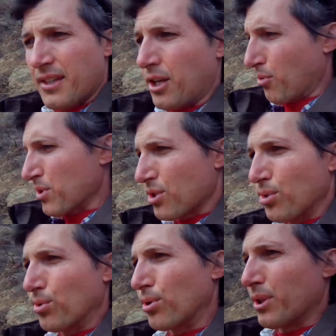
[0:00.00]
It was
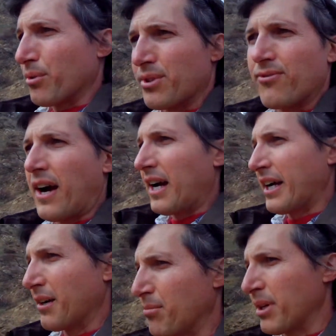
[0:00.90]
cool, it was
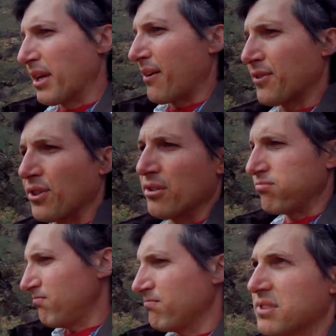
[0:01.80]
fine, but after
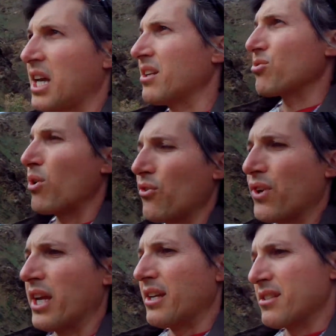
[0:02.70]
10 to 12
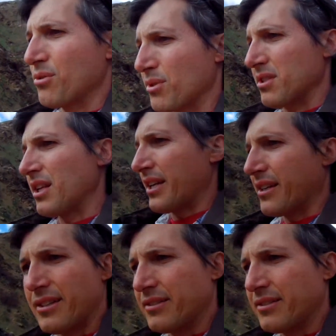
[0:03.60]
days, it was like,